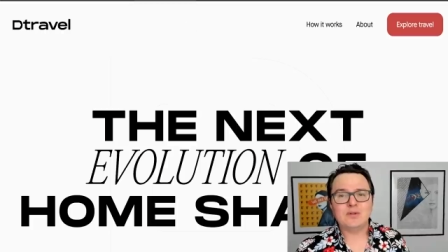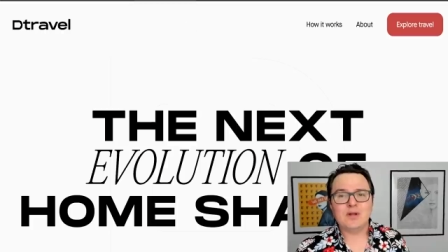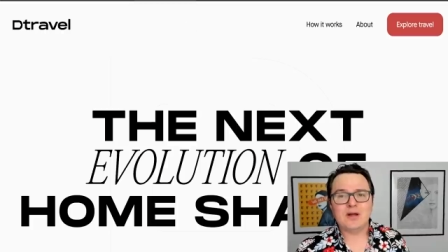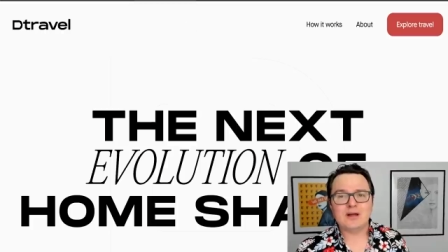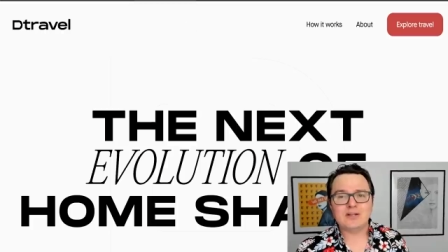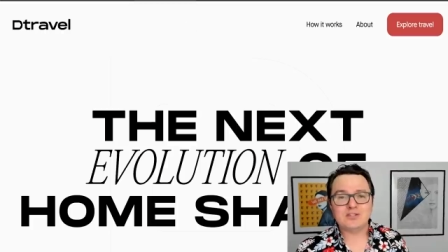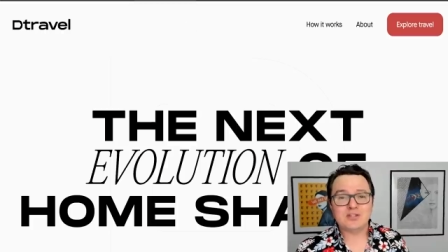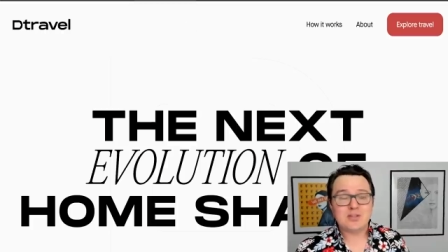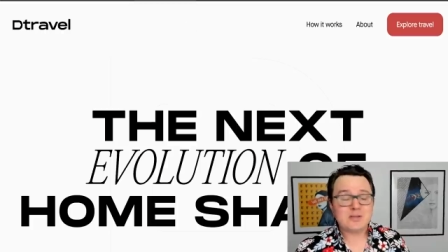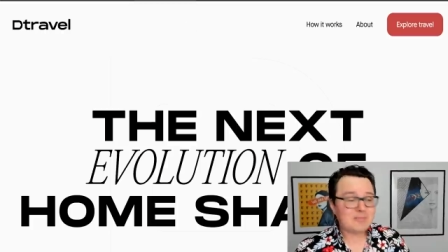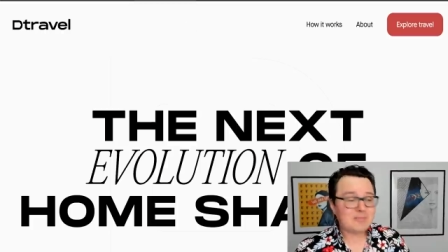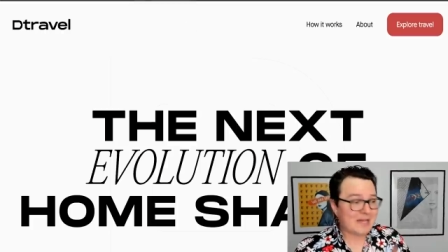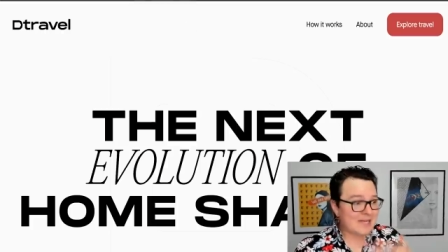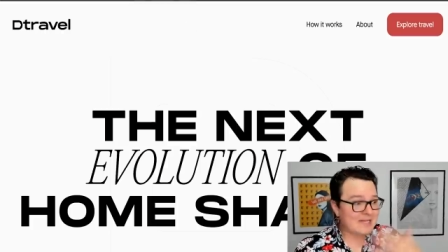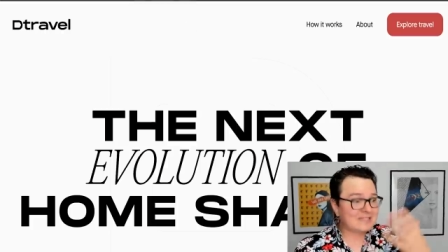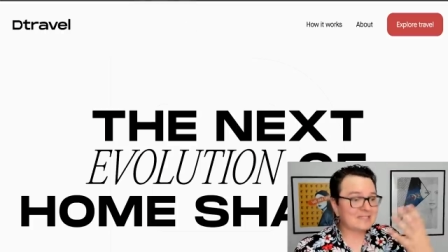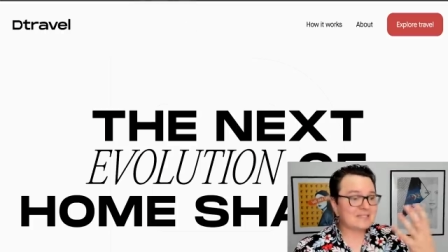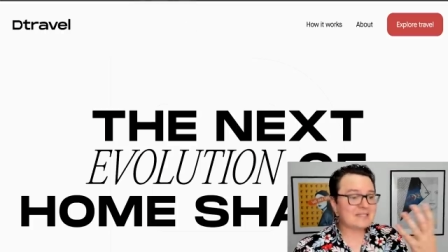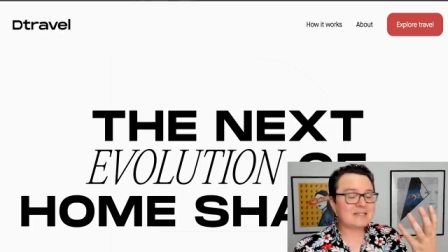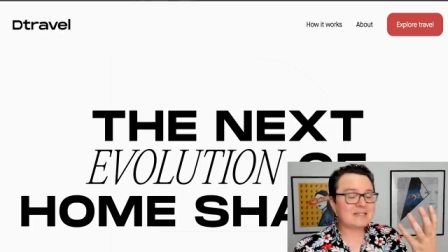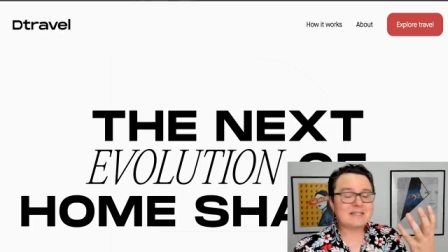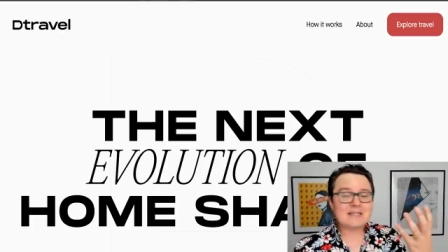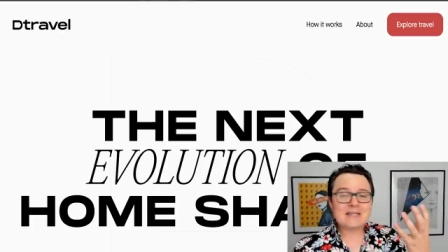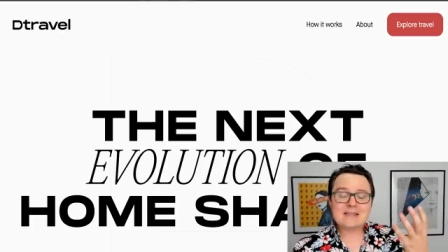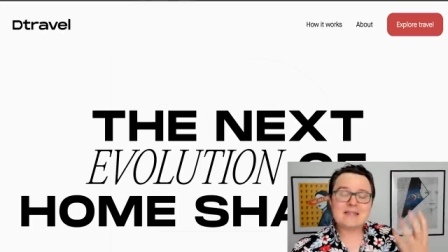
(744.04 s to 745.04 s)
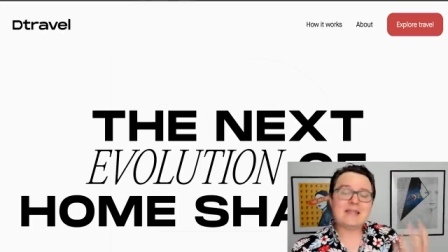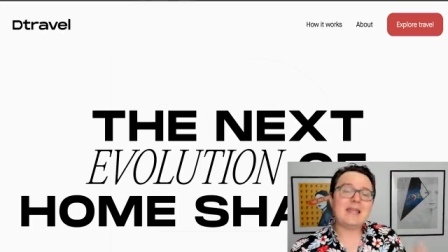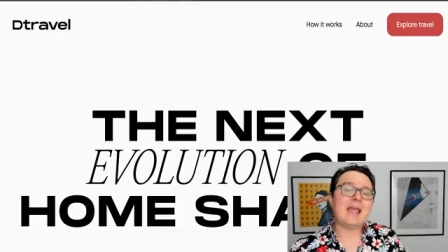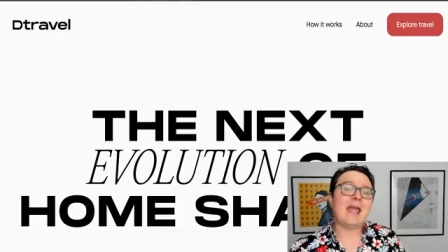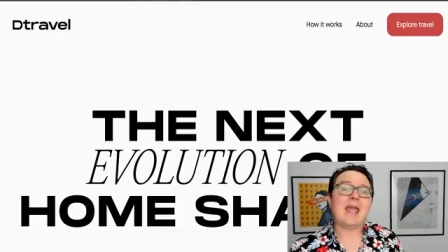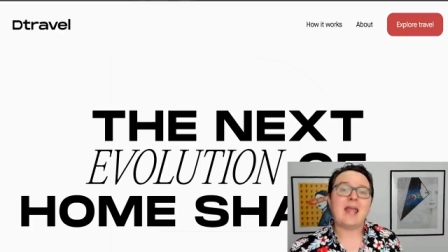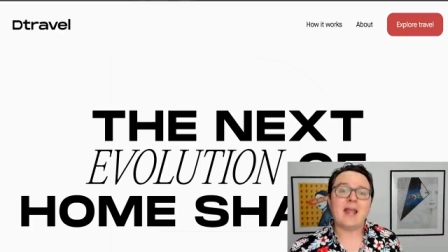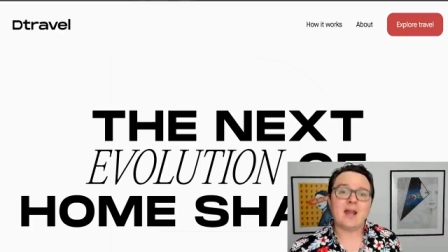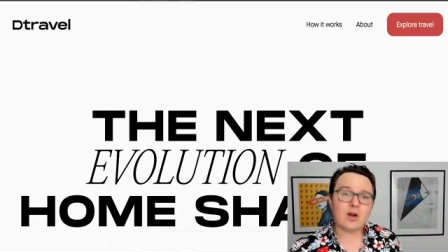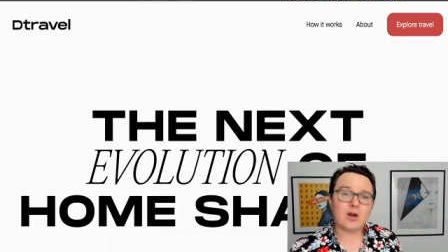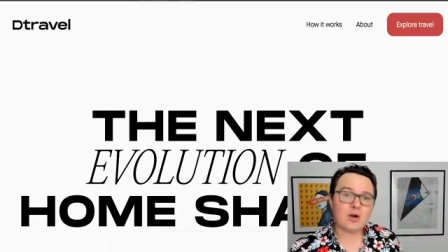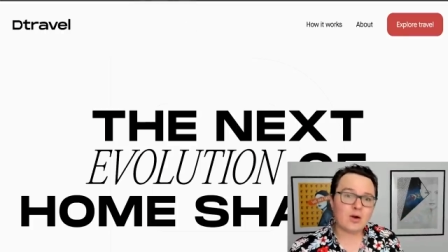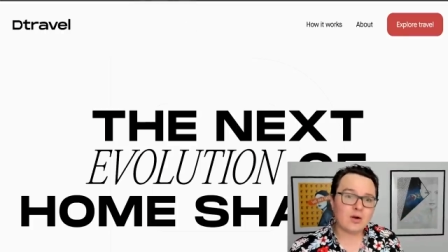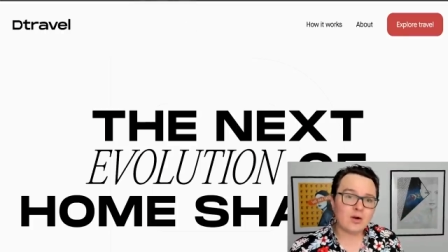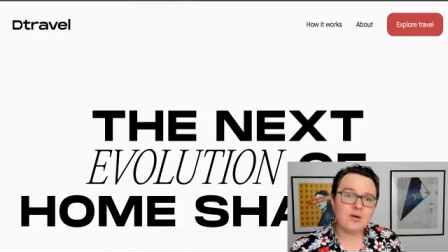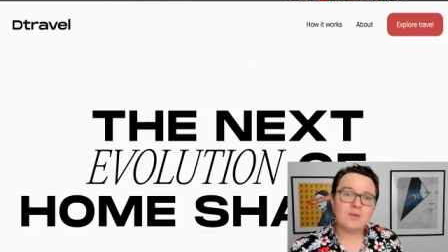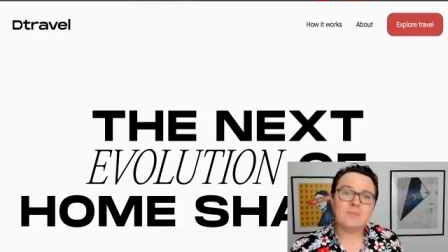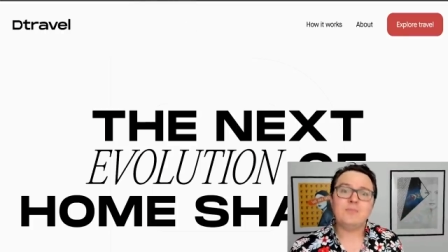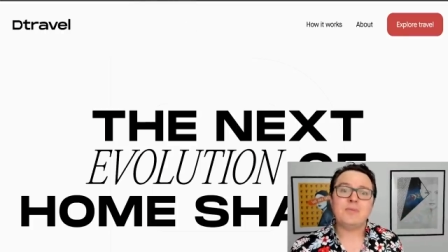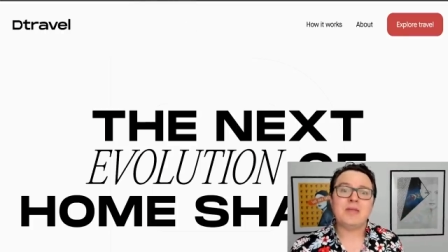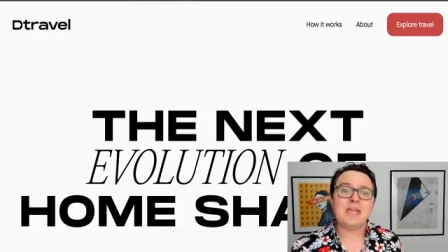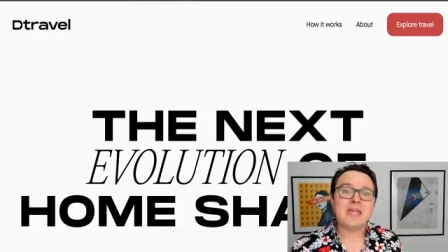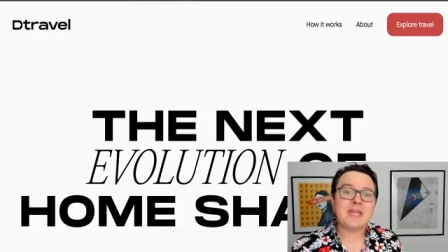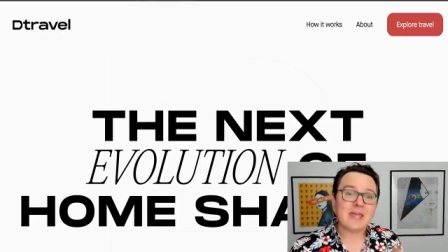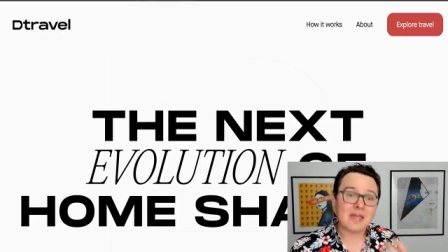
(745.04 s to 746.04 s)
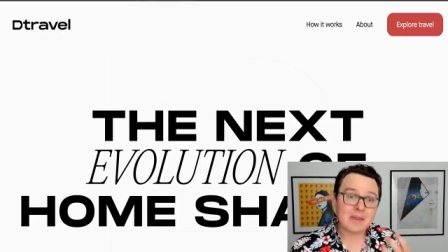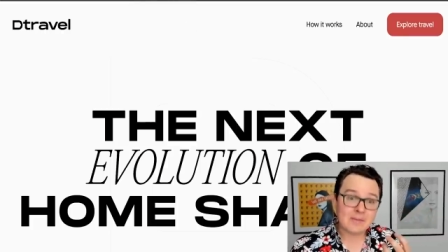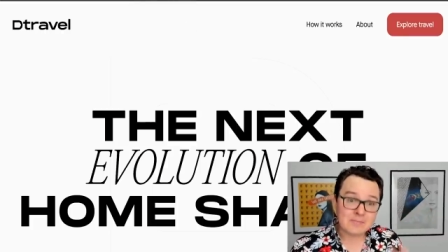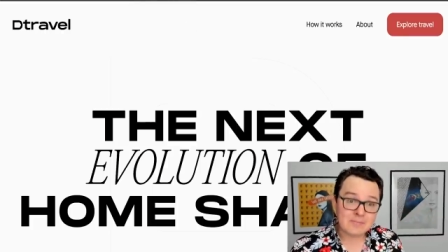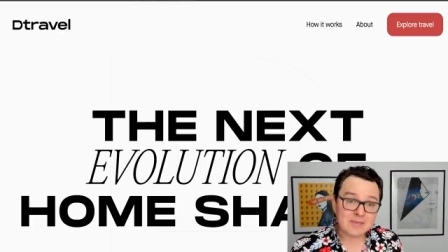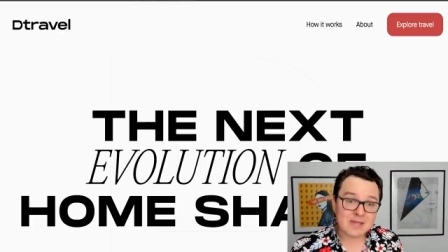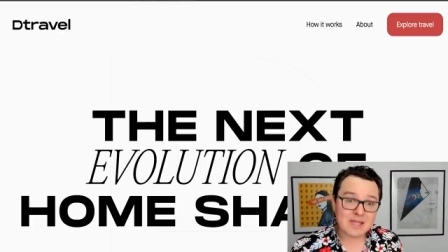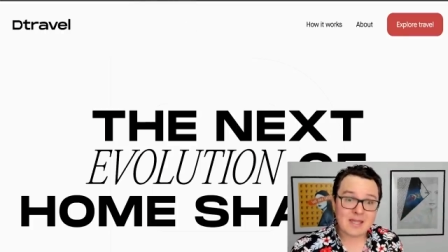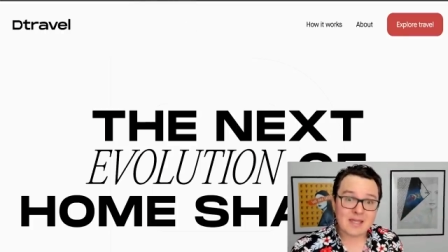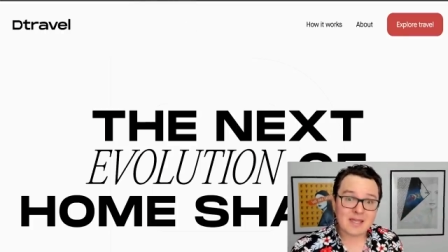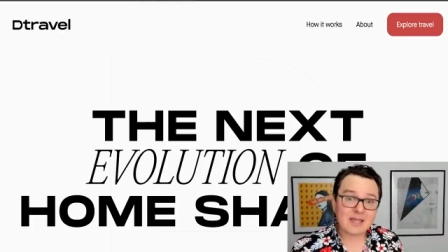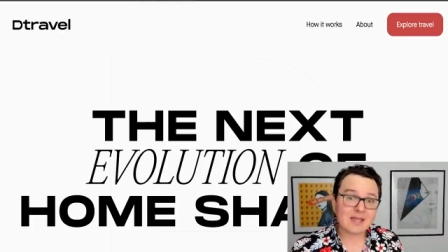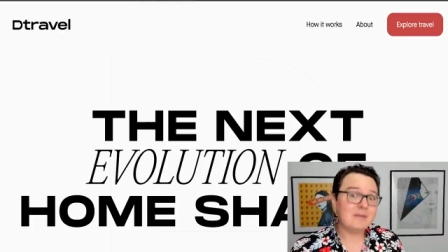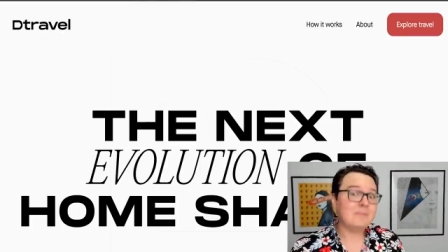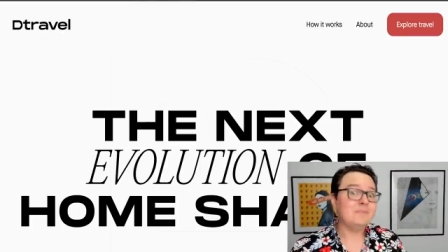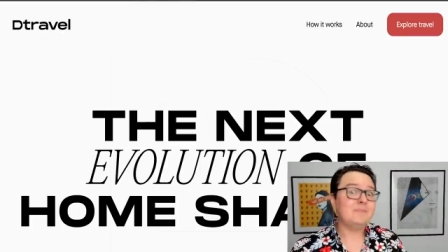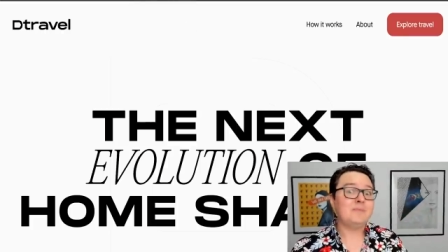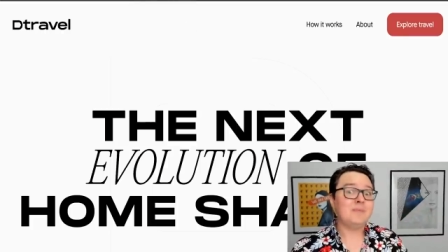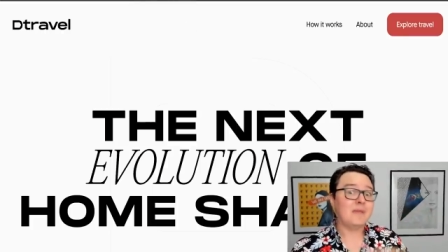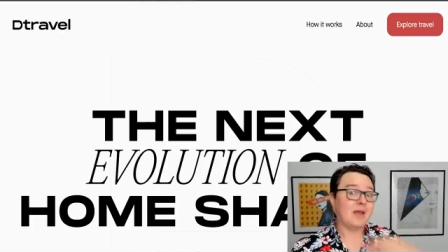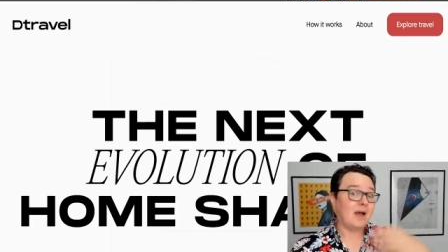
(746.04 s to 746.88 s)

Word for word: launching basically the Airbnb